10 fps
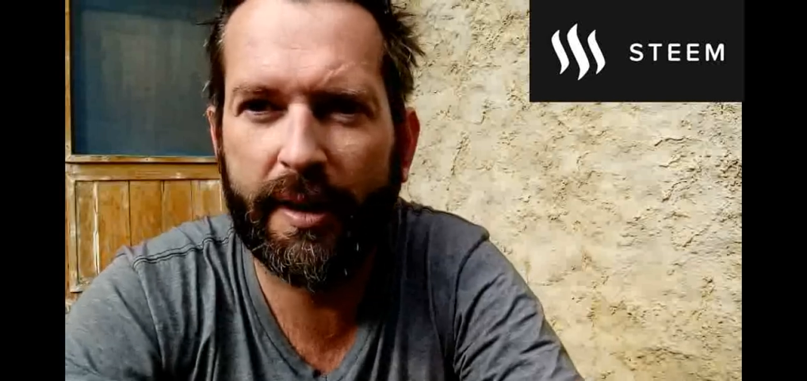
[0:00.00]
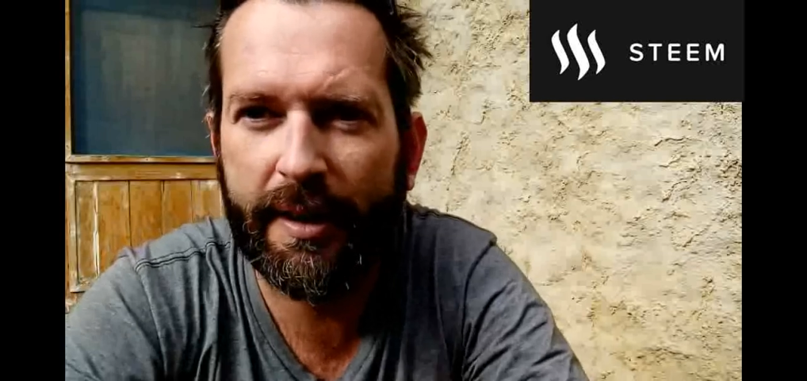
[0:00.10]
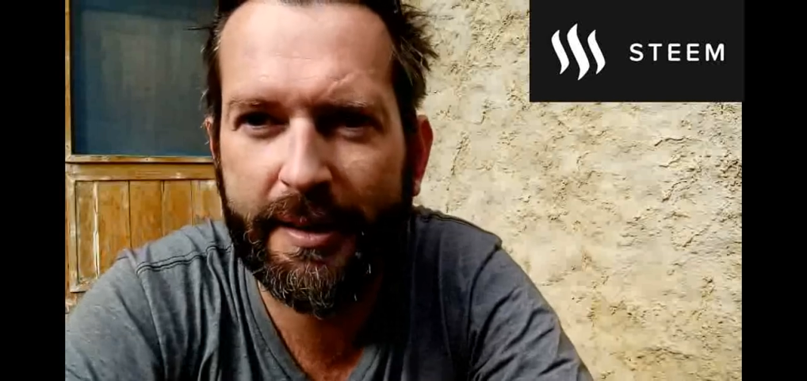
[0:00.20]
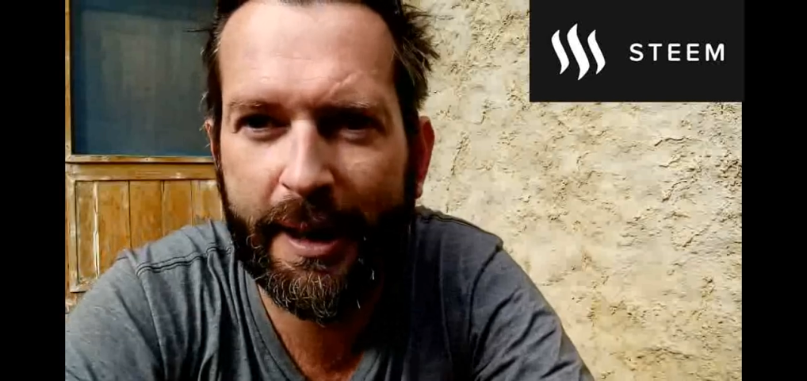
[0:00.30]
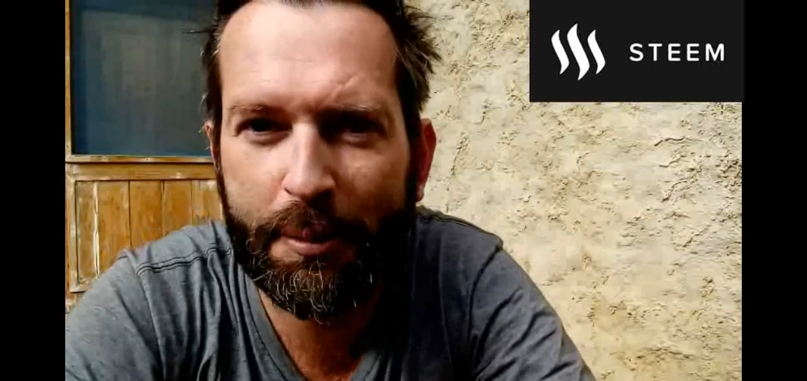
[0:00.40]

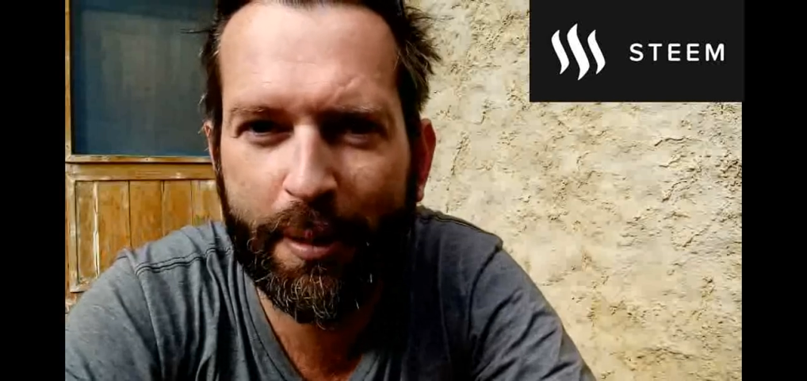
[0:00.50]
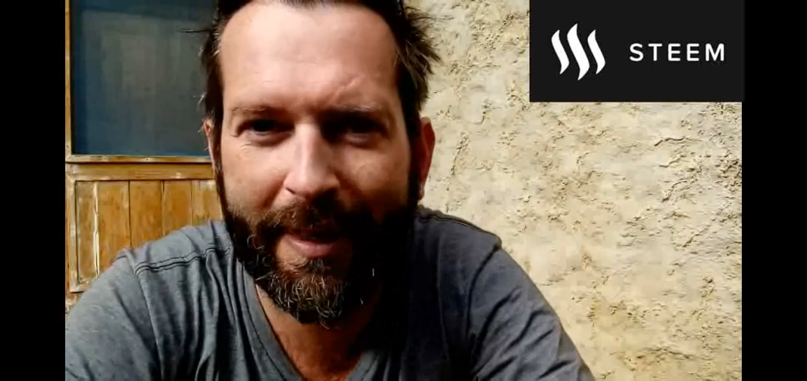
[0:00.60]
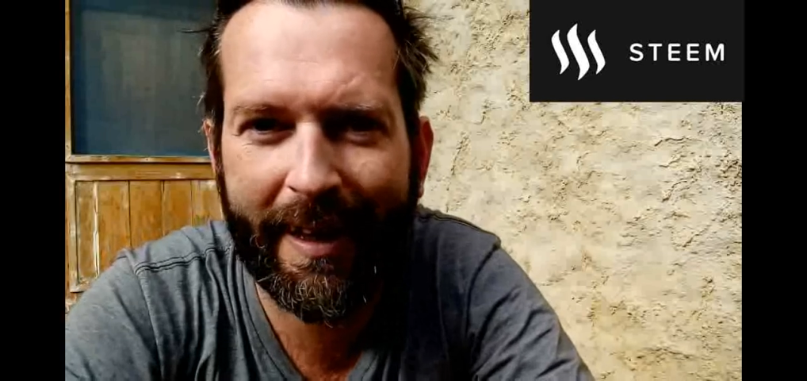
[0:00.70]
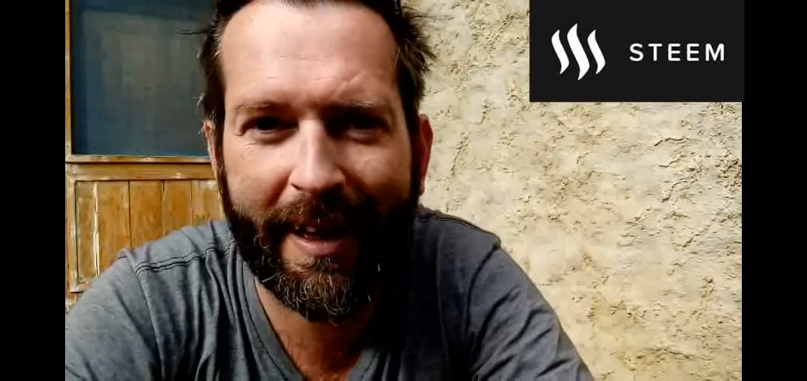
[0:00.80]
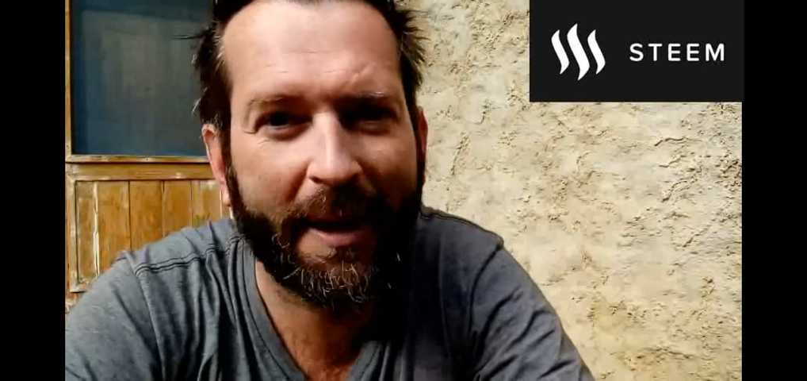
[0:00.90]
Is
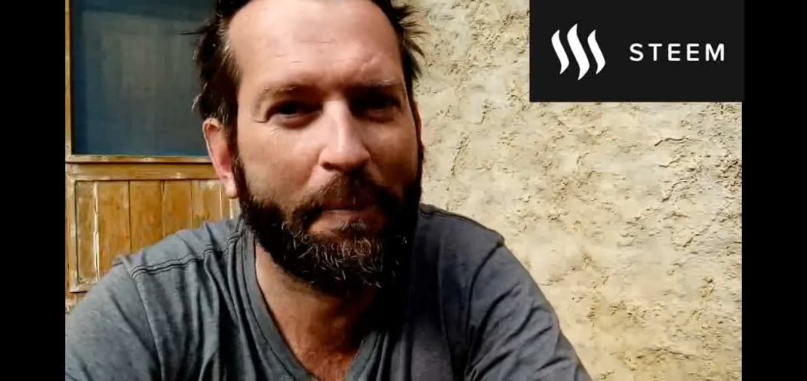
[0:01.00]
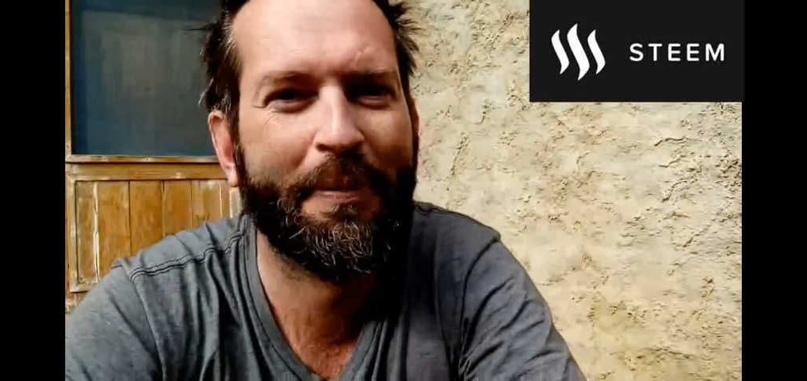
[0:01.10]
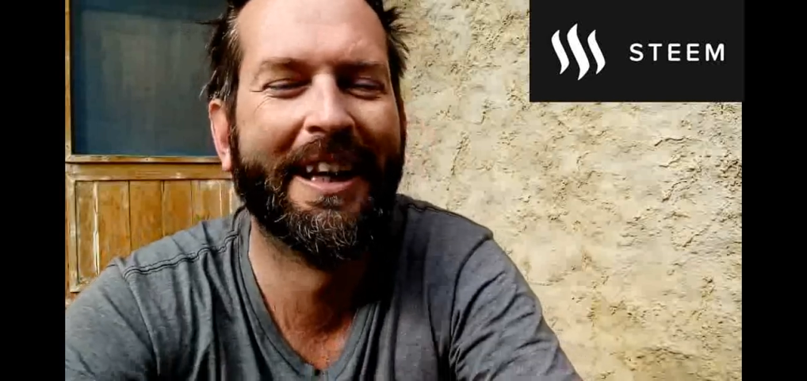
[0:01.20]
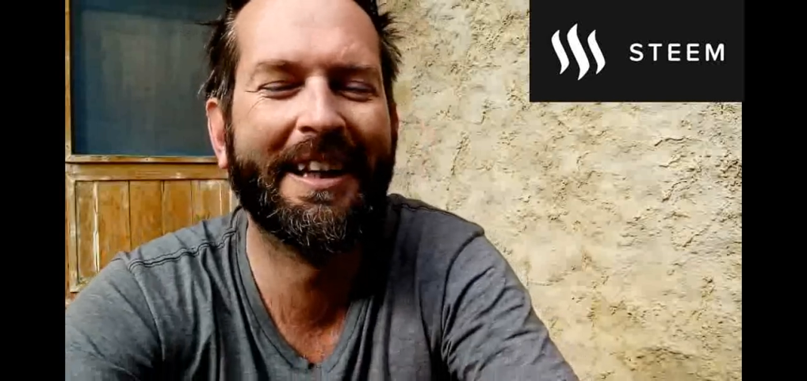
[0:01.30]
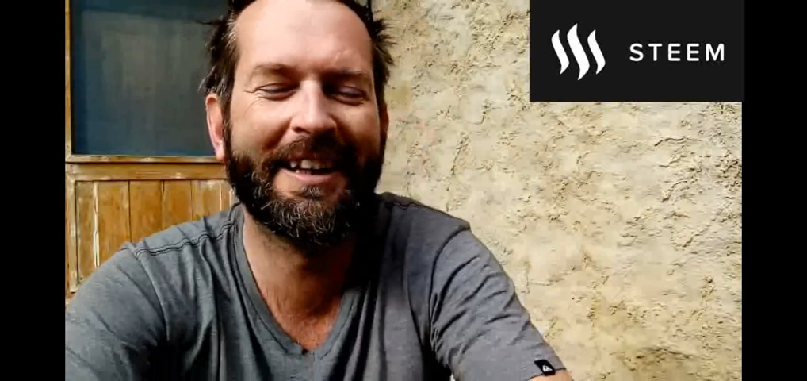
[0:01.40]
anyone there?
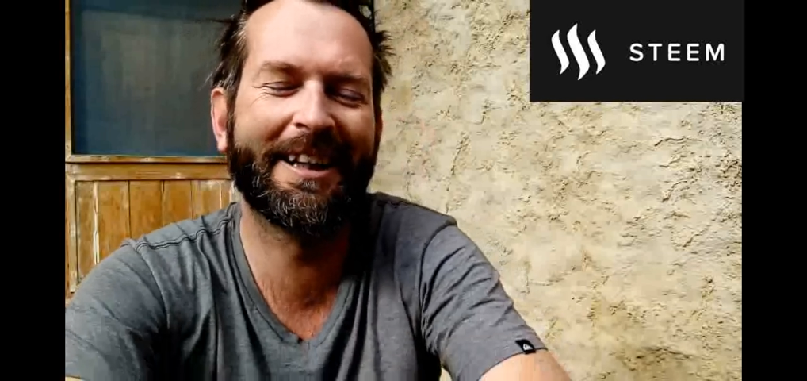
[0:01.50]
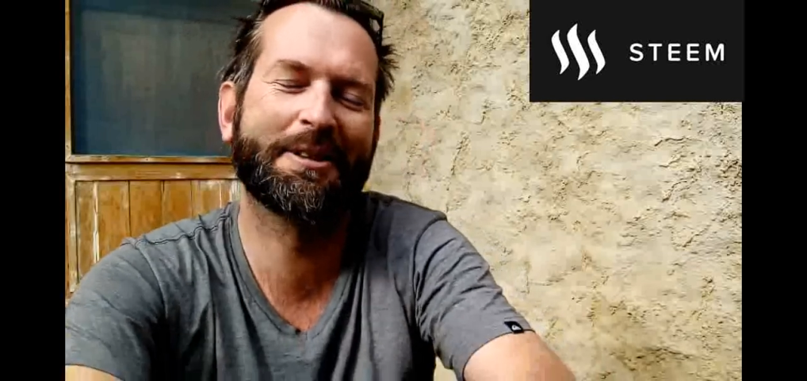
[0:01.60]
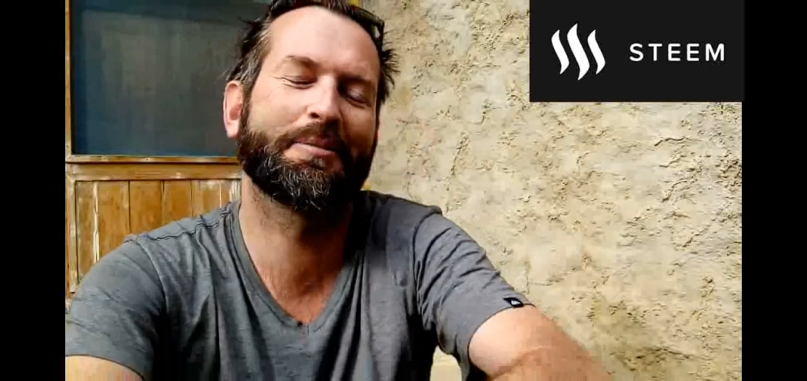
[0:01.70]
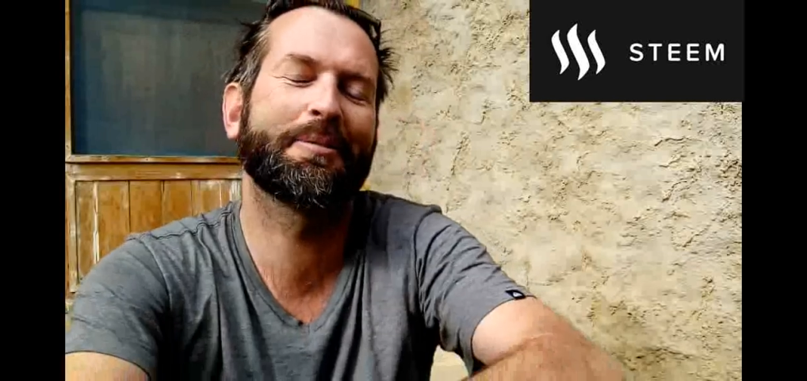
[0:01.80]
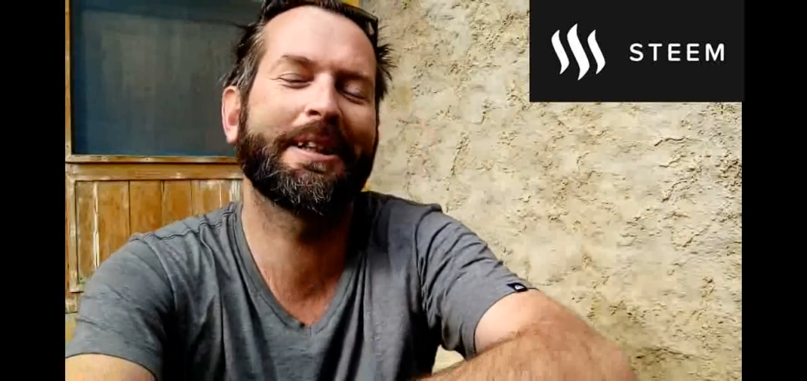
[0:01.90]

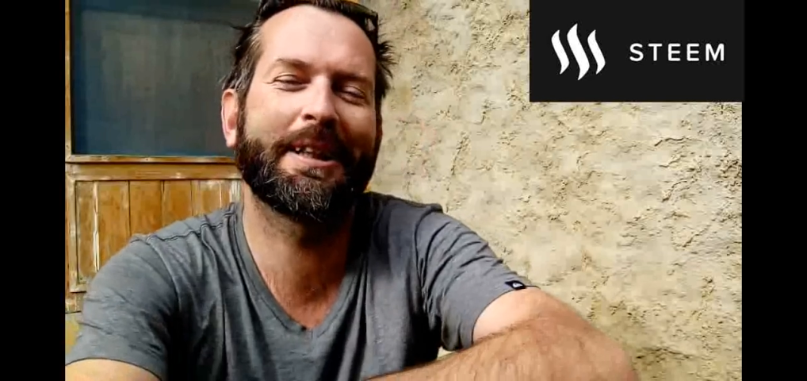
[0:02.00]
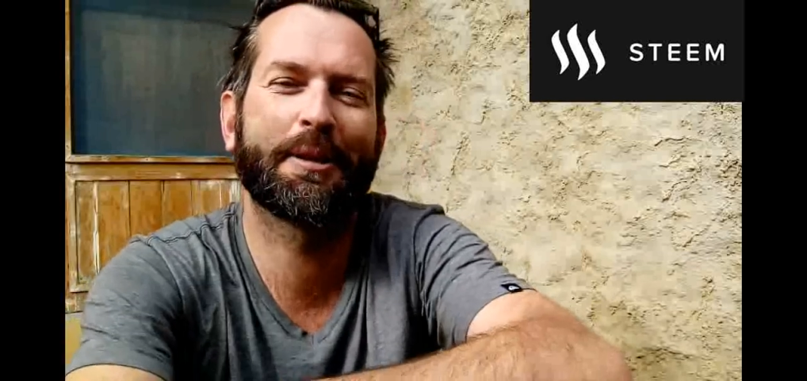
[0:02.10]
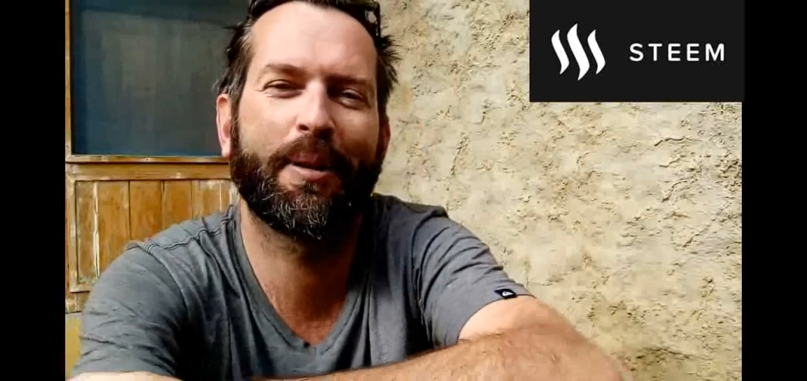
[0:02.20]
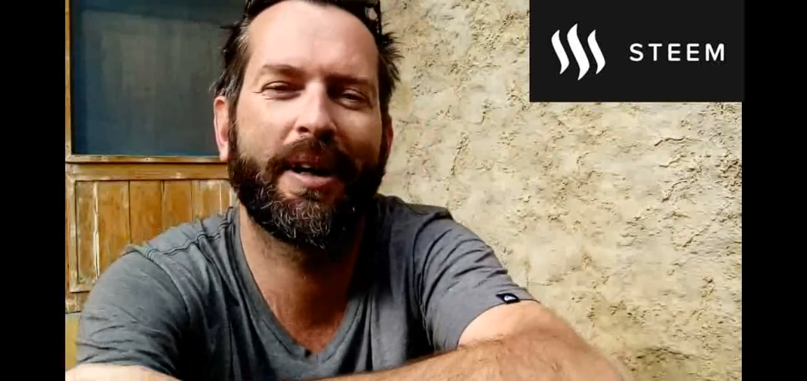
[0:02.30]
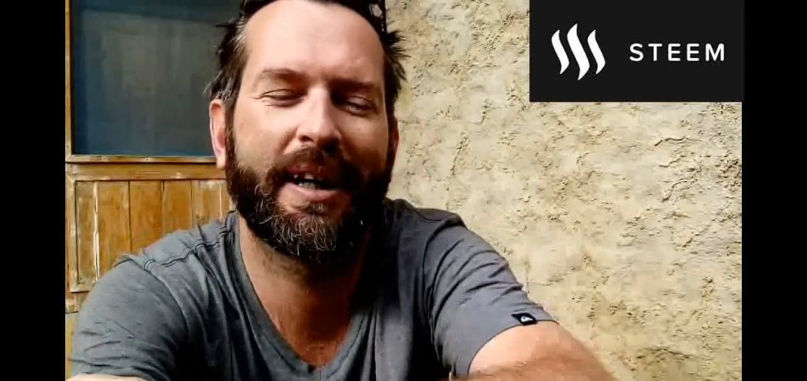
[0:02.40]
It's really
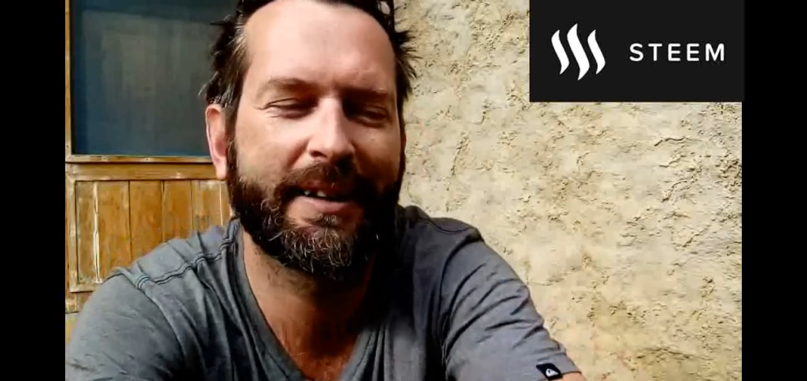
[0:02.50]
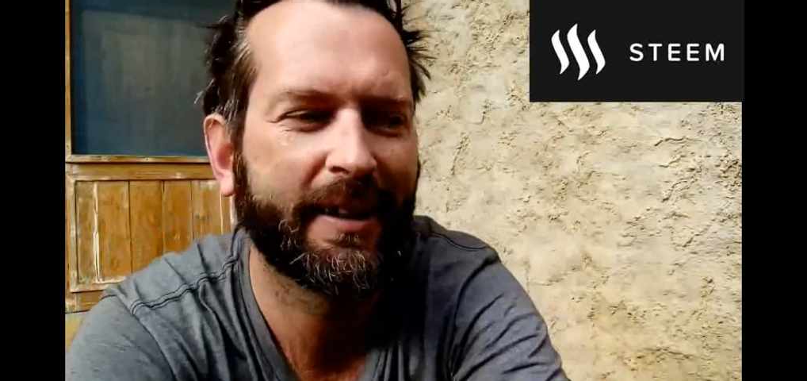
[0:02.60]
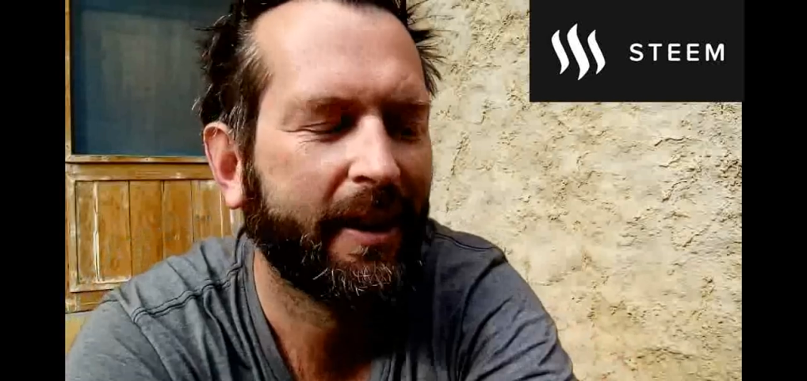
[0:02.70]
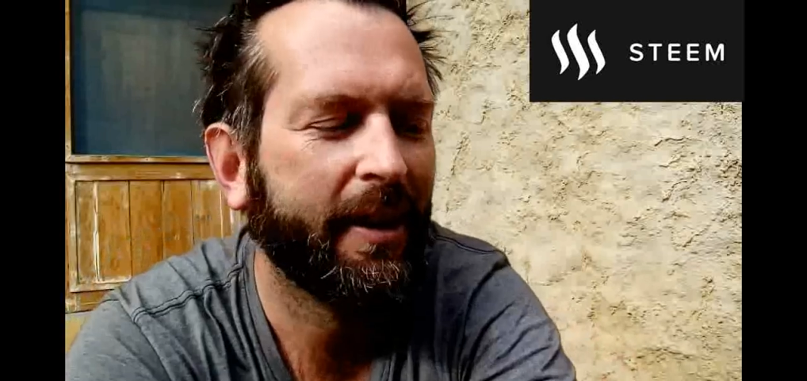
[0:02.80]
quiet,